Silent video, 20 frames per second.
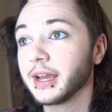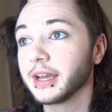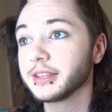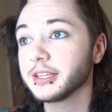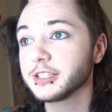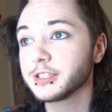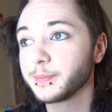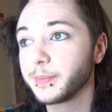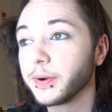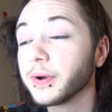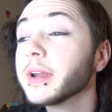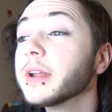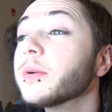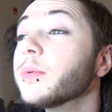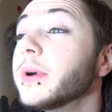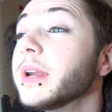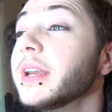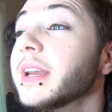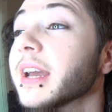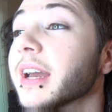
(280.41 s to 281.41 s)
At this point,
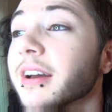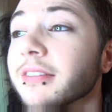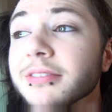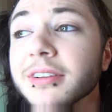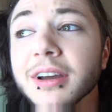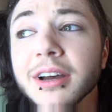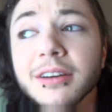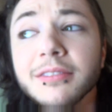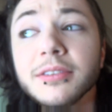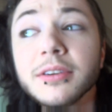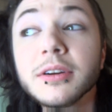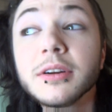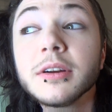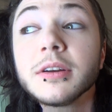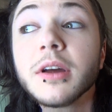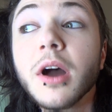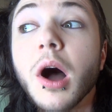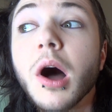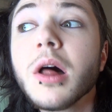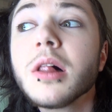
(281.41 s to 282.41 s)
we have
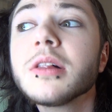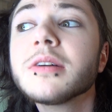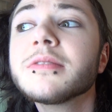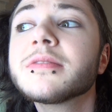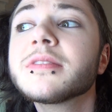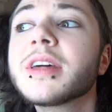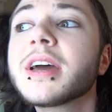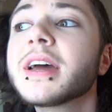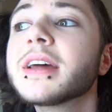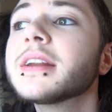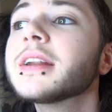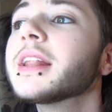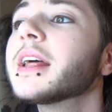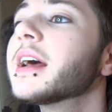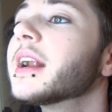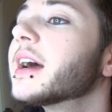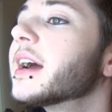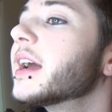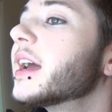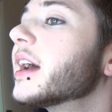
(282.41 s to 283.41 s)
covered all of that
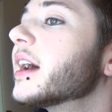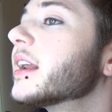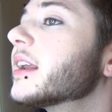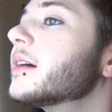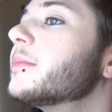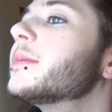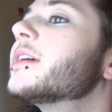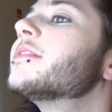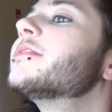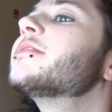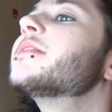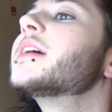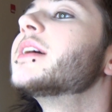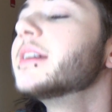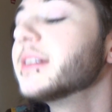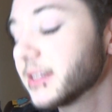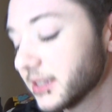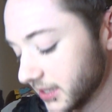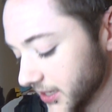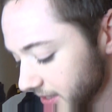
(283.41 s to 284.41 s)
I had on my
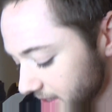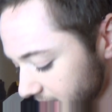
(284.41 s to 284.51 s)
face, and